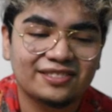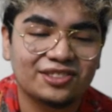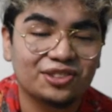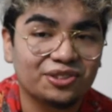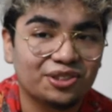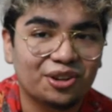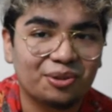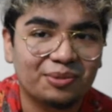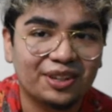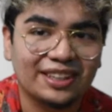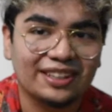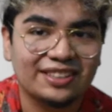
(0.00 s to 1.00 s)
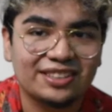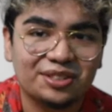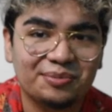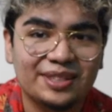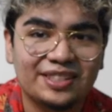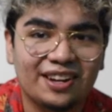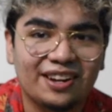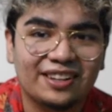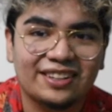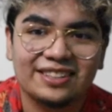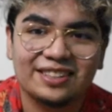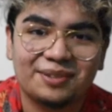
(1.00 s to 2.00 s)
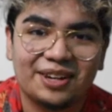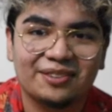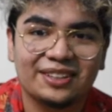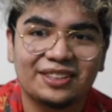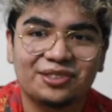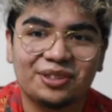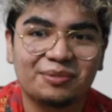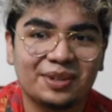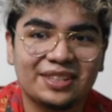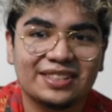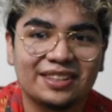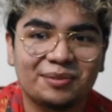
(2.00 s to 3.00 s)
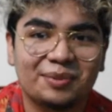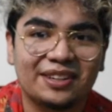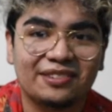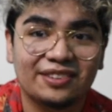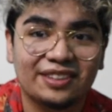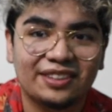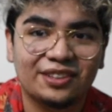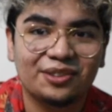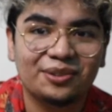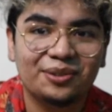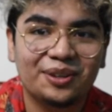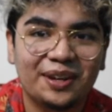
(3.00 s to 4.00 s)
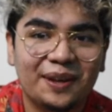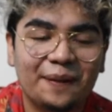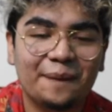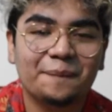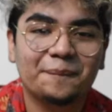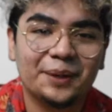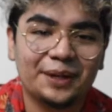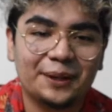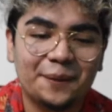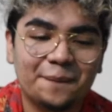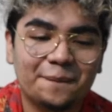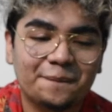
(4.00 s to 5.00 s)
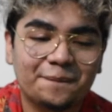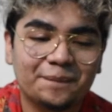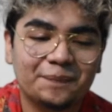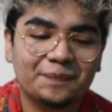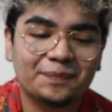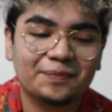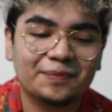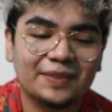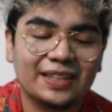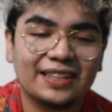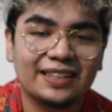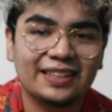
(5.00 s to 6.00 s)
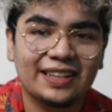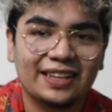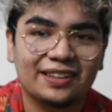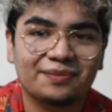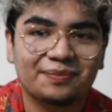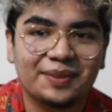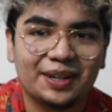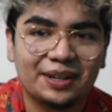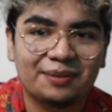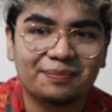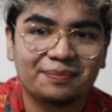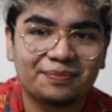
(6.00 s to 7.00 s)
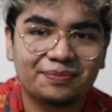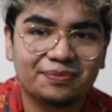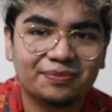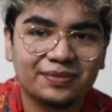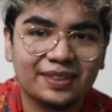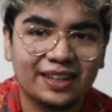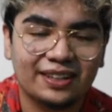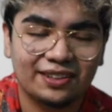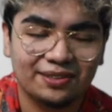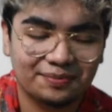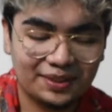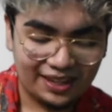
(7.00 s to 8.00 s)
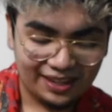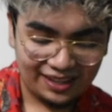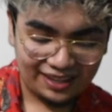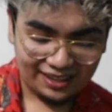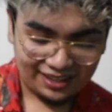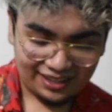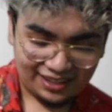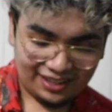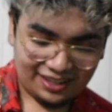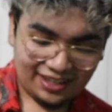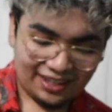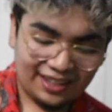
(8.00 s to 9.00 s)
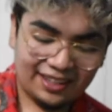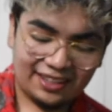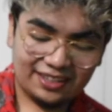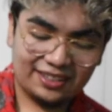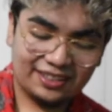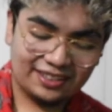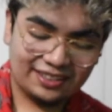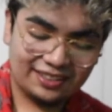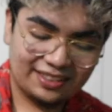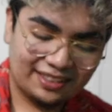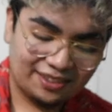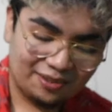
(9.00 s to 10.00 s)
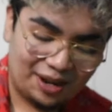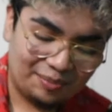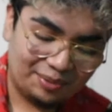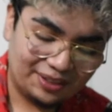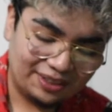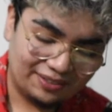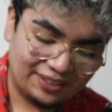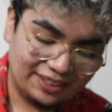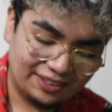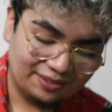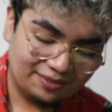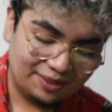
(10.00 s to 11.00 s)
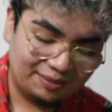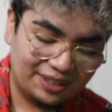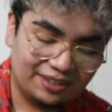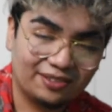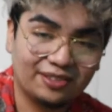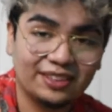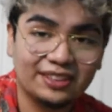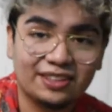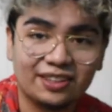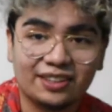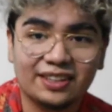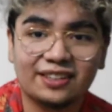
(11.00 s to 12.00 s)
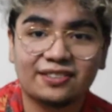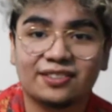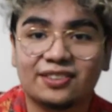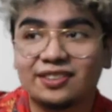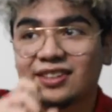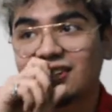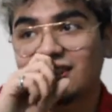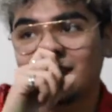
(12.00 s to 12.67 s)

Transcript: do your homework and listen to me talk, because I'm not really doing much that'll benefit you. But yeah, I don't know. Like I said, this is like a rambling video. I'm like really talking for